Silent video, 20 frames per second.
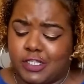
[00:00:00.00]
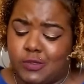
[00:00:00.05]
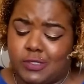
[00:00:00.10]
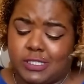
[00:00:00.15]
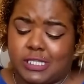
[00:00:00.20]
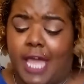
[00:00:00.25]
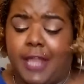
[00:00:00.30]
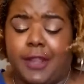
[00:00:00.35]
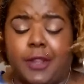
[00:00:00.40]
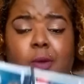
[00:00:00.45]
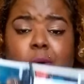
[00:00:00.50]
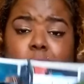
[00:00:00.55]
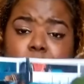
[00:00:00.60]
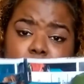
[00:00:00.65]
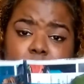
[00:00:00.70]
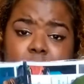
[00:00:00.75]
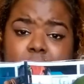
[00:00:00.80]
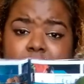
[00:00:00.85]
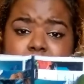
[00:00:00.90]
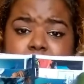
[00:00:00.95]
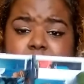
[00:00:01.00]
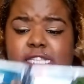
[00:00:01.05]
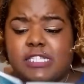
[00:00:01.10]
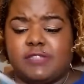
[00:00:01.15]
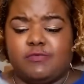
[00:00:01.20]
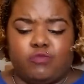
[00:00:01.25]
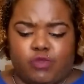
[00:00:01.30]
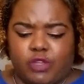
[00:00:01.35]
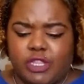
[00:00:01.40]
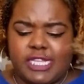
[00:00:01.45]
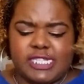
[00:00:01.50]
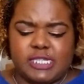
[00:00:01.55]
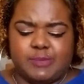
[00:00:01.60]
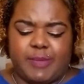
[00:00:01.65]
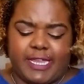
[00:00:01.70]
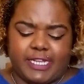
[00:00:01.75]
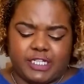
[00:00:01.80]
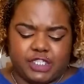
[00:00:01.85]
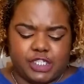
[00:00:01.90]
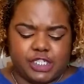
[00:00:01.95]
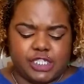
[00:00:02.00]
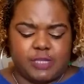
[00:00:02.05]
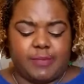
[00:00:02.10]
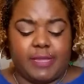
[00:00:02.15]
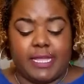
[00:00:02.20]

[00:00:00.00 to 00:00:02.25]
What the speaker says: So it's kind of cool. It's really spacious.